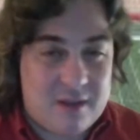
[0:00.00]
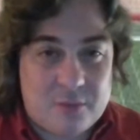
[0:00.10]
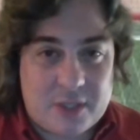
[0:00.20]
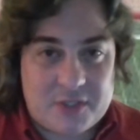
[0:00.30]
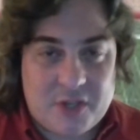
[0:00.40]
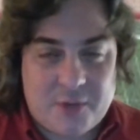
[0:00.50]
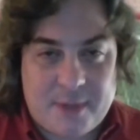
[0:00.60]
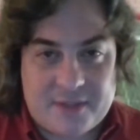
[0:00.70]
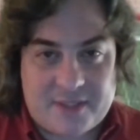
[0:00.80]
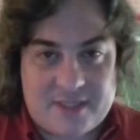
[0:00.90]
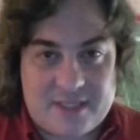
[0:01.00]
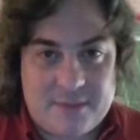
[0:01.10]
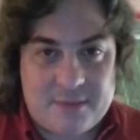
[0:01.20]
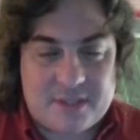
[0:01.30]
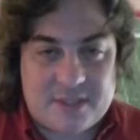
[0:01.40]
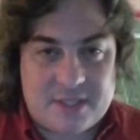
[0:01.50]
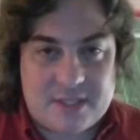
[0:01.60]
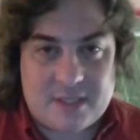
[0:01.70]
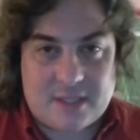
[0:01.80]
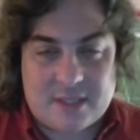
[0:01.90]
We're going to talk about the team
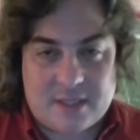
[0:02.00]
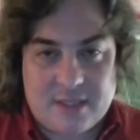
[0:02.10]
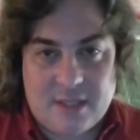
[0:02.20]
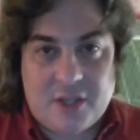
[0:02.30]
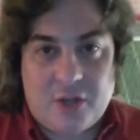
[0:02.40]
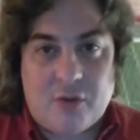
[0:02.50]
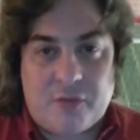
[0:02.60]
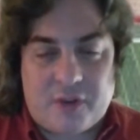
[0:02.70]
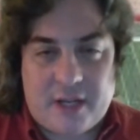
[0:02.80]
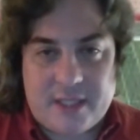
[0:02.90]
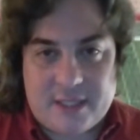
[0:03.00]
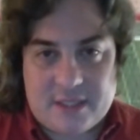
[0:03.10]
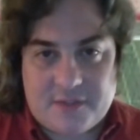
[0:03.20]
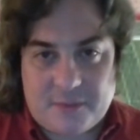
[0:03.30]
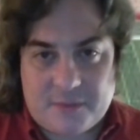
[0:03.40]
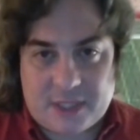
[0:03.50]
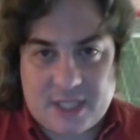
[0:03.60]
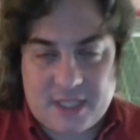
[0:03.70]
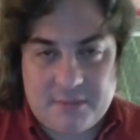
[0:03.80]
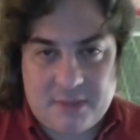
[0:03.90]
statistics, go over highlights from the
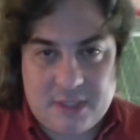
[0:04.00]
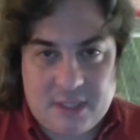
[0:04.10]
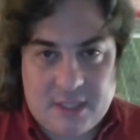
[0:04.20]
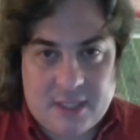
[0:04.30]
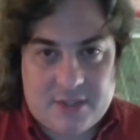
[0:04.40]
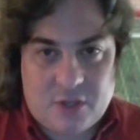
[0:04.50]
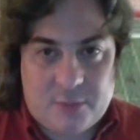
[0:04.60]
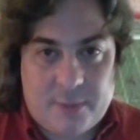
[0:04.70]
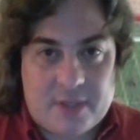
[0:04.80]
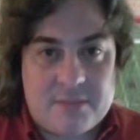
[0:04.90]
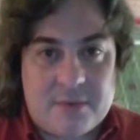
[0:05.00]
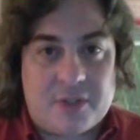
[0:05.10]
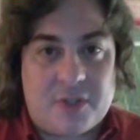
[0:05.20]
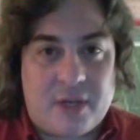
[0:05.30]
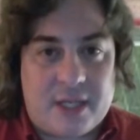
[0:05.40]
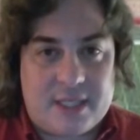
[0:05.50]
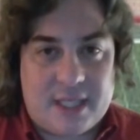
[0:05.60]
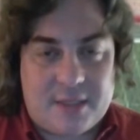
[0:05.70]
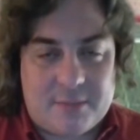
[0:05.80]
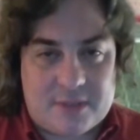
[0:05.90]
game, and talk about some other great
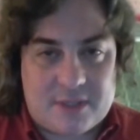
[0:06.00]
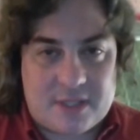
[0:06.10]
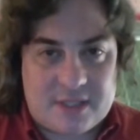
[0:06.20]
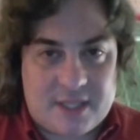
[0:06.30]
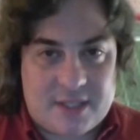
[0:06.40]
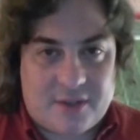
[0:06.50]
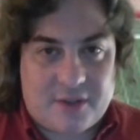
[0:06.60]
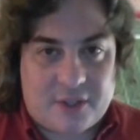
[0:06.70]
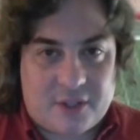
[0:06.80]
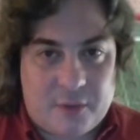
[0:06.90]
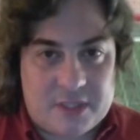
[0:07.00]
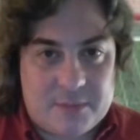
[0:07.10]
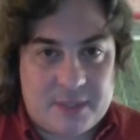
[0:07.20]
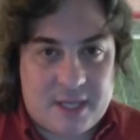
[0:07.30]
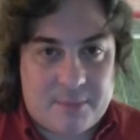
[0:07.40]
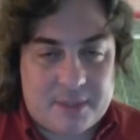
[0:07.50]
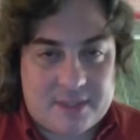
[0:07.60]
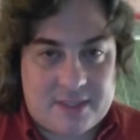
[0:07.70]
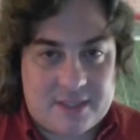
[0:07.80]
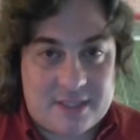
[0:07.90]
games that are going to be
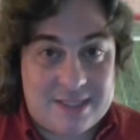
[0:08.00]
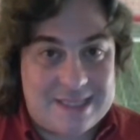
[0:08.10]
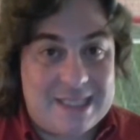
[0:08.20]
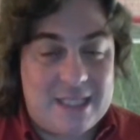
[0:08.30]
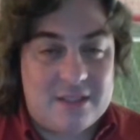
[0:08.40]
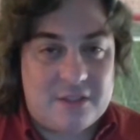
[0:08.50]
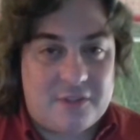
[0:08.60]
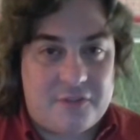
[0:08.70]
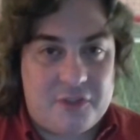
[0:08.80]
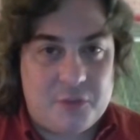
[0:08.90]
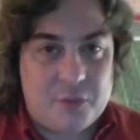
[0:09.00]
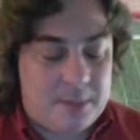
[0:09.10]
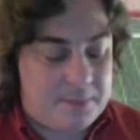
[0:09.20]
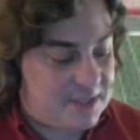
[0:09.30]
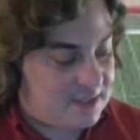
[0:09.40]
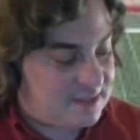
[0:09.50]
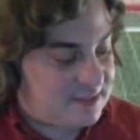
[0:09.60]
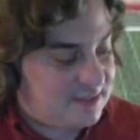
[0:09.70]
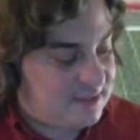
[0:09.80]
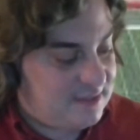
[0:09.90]
happening tonight and a few
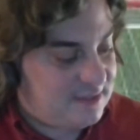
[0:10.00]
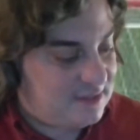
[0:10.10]
upsets.